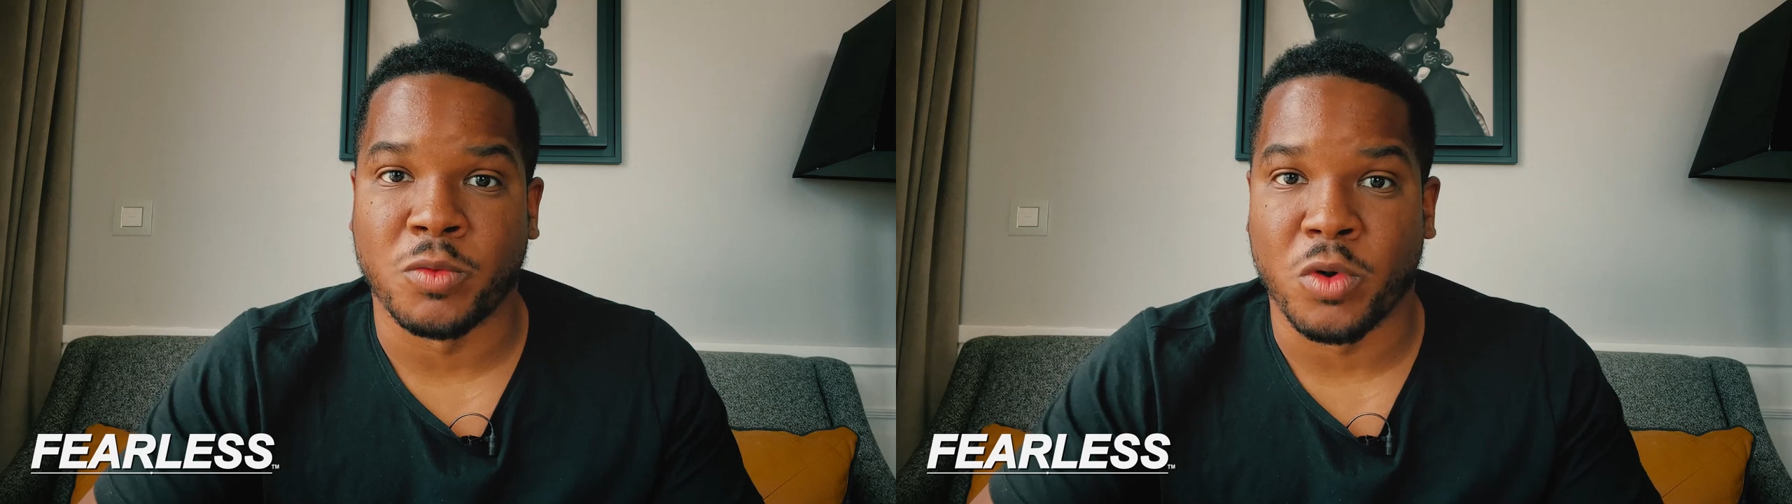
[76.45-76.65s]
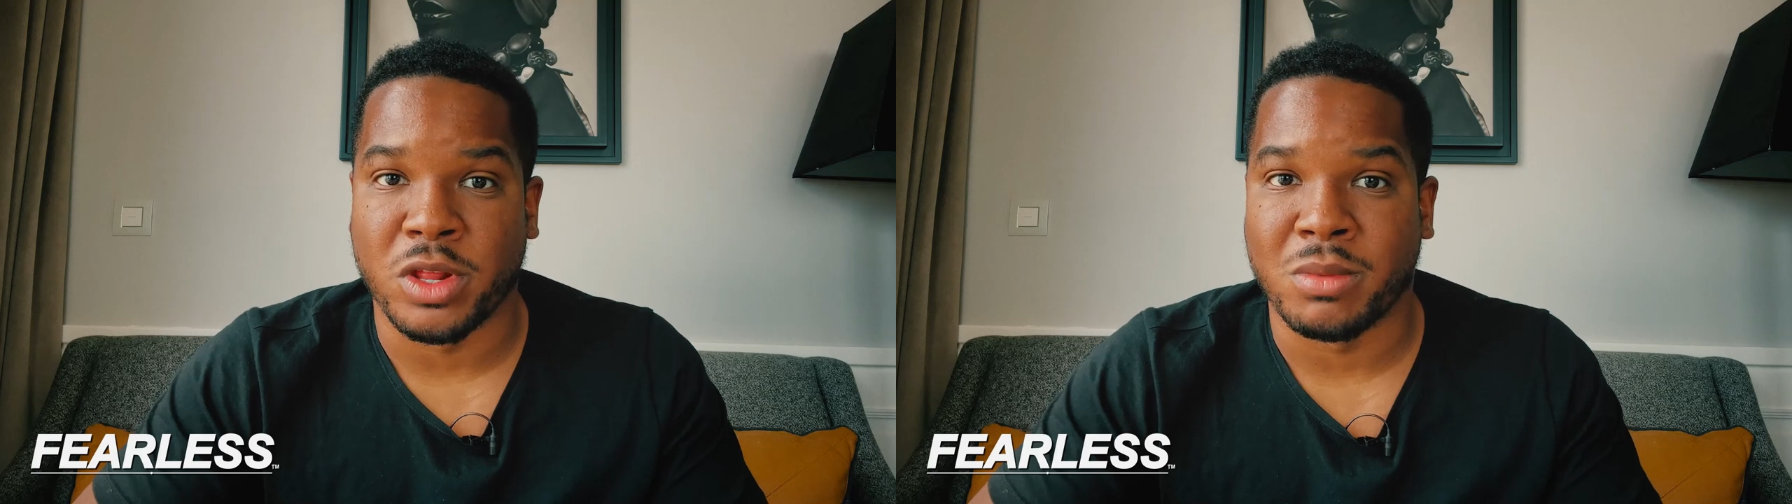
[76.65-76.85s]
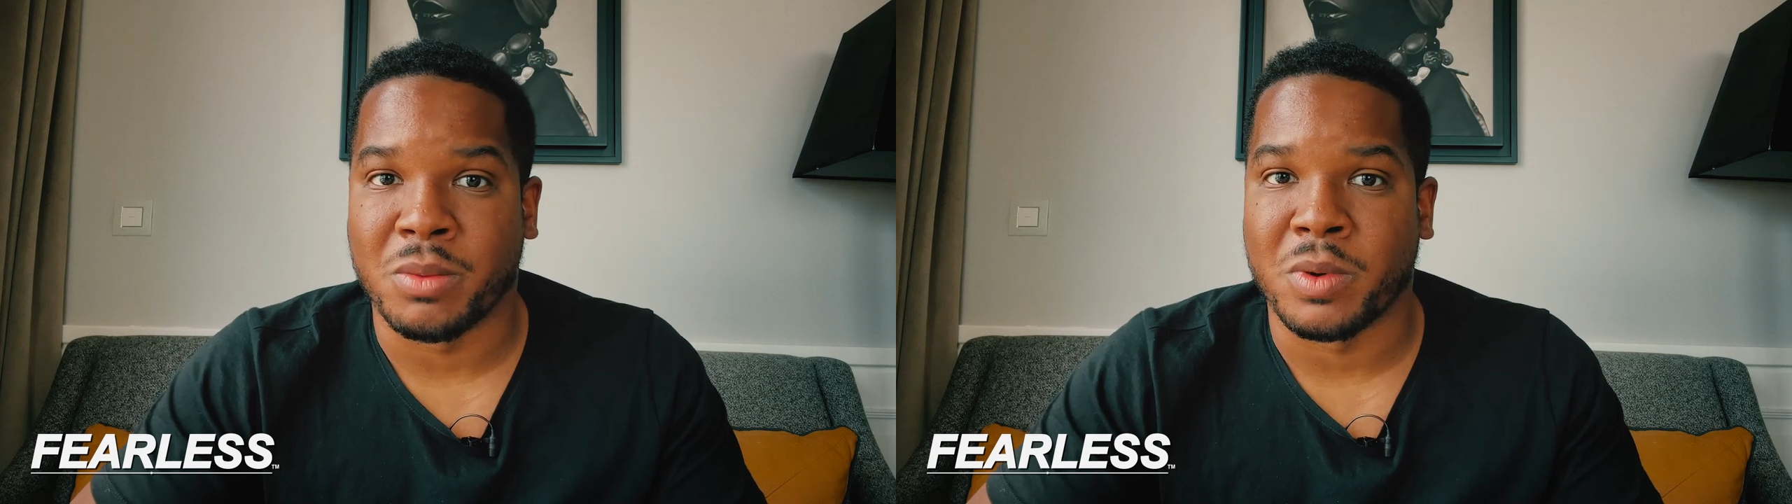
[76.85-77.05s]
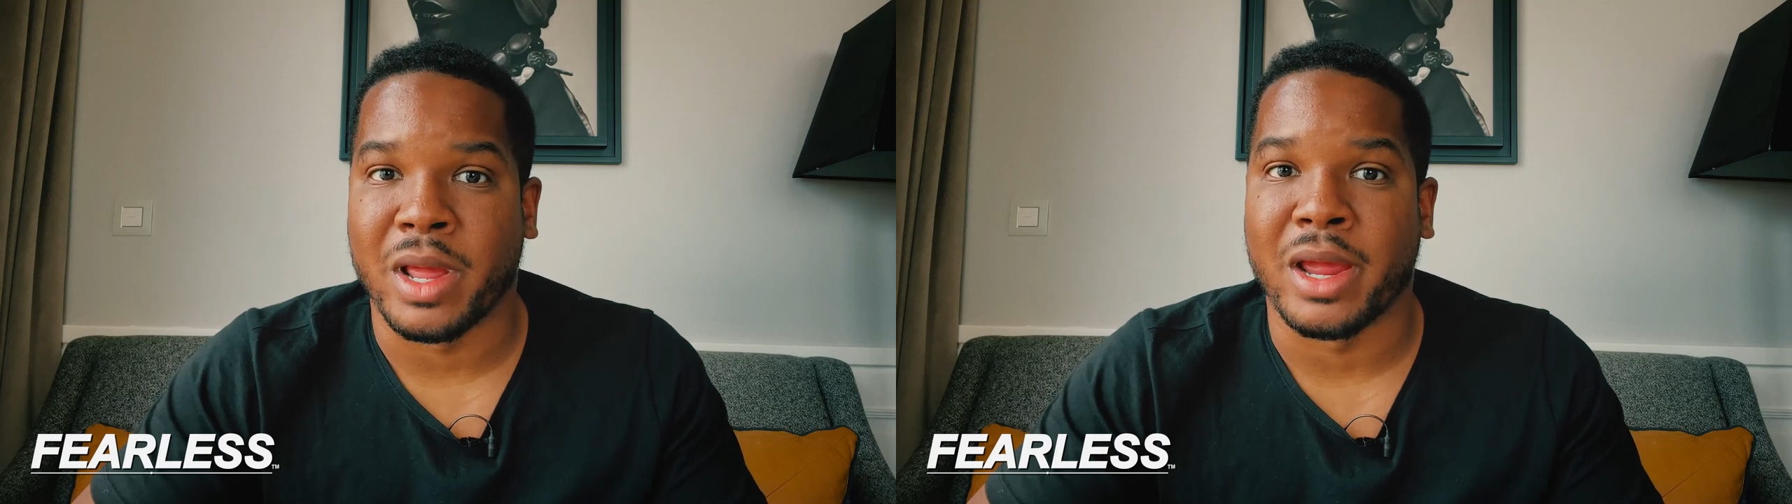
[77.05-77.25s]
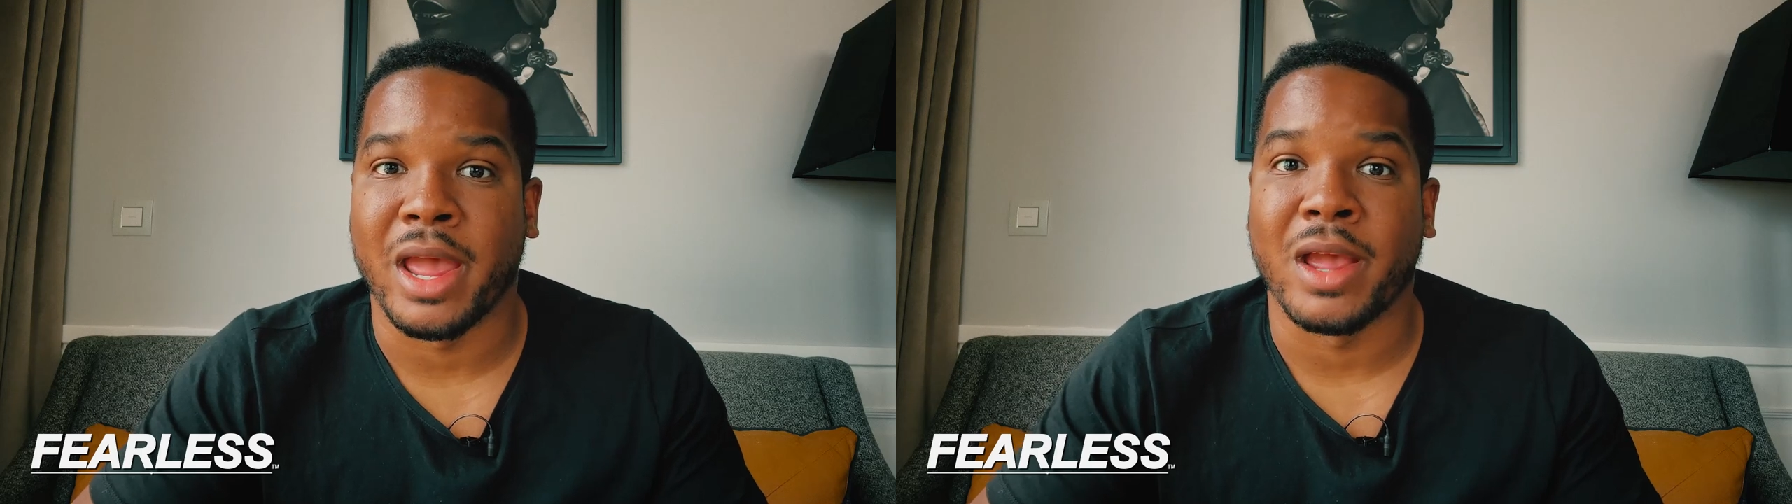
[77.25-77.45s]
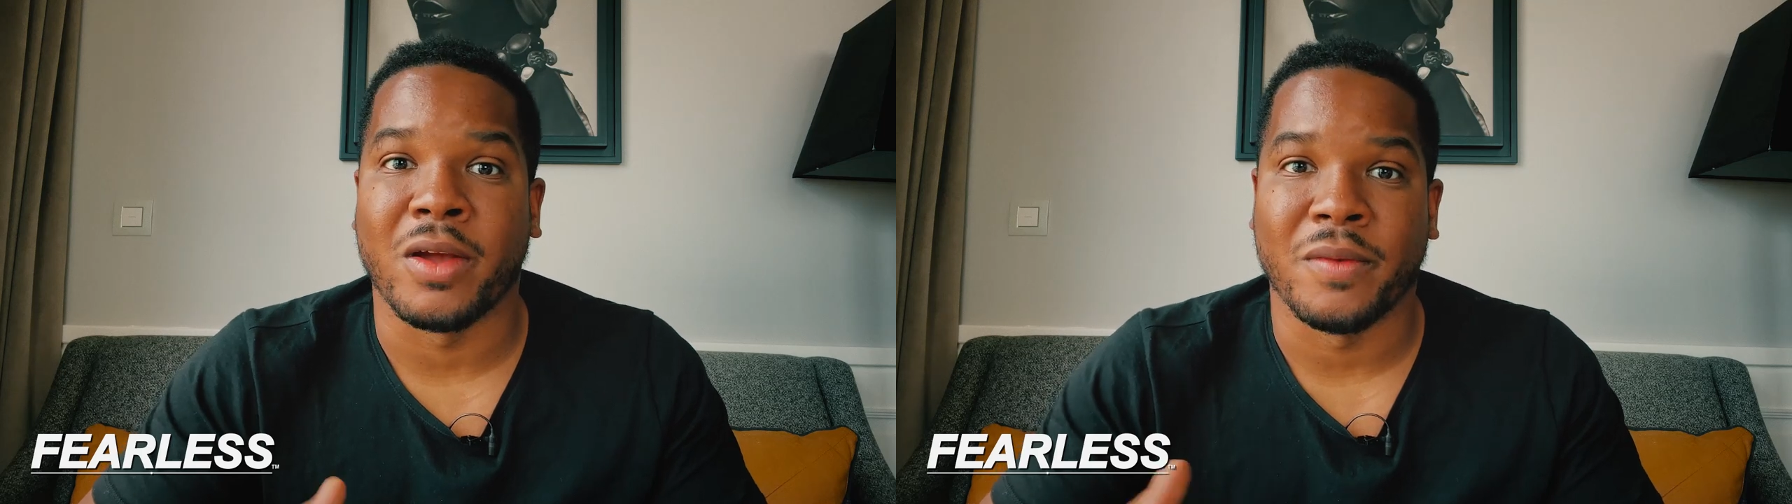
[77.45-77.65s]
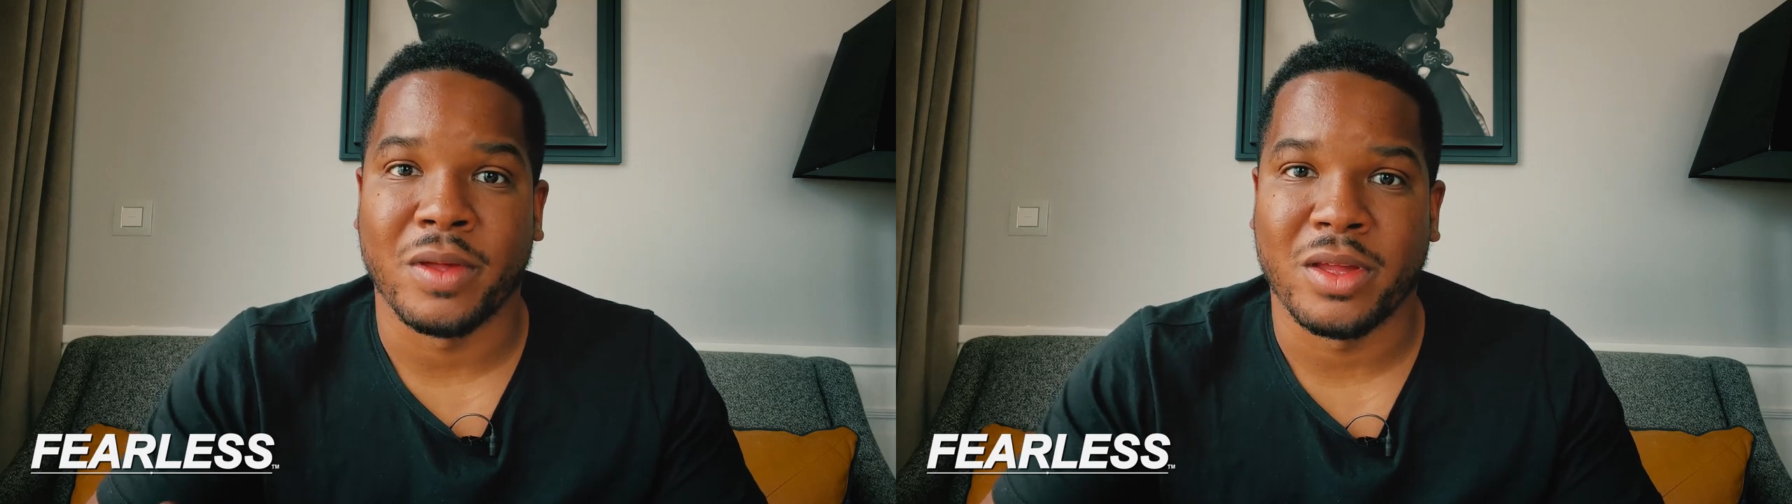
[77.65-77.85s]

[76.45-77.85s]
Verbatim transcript: for them and we're like, hey,